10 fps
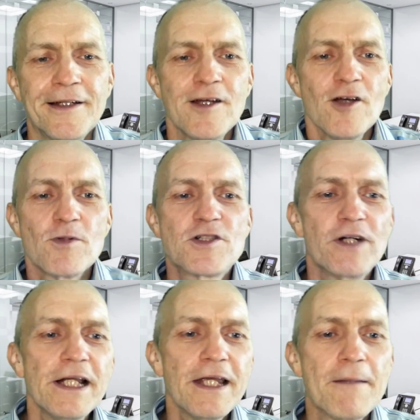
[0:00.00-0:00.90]
What's
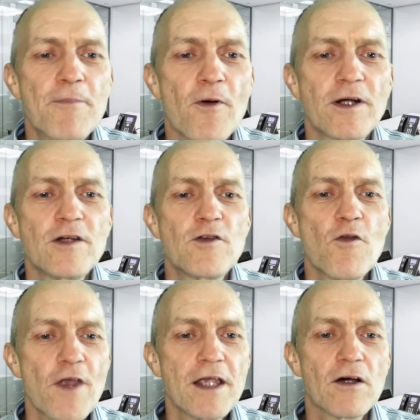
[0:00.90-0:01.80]
really important to
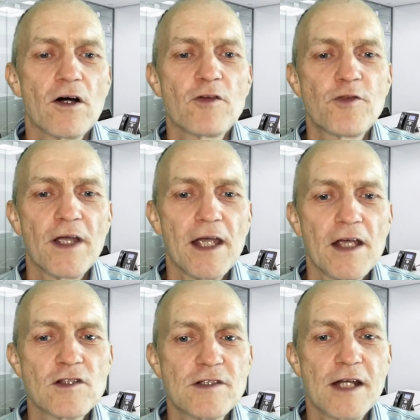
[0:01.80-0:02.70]
think of
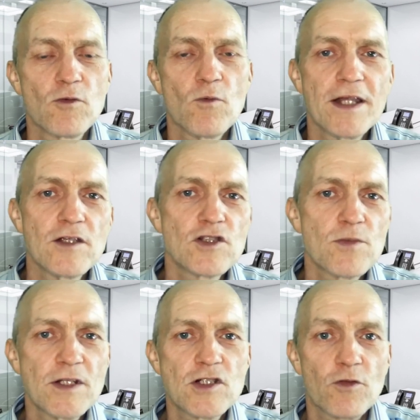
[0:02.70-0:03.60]
is that when you
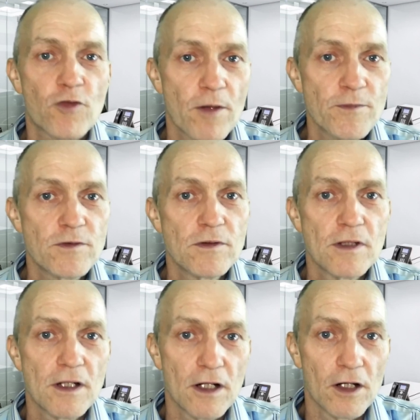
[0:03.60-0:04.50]
switch from
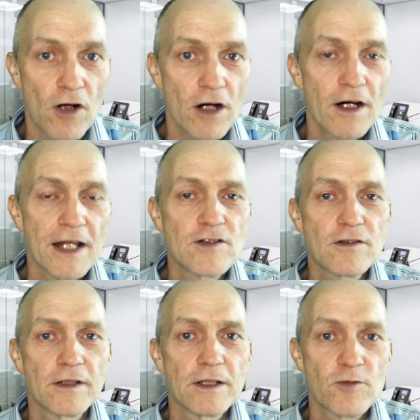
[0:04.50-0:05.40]
another
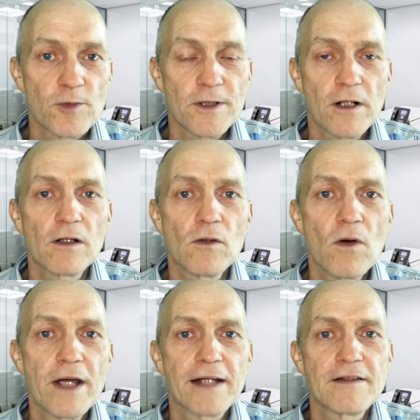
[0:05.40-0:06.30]
insulin, from another
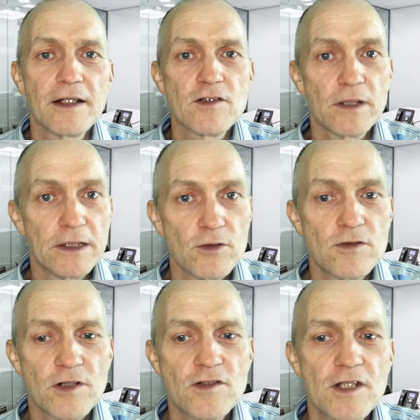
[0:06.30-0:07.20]
long-acting insulin to
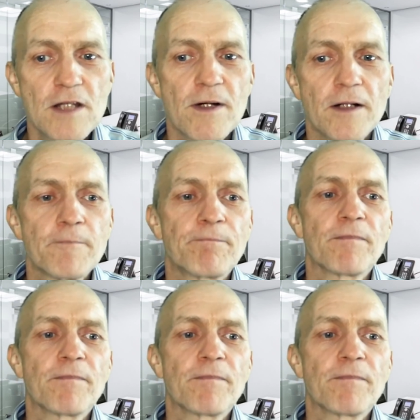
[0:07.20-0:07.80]
Tresiba,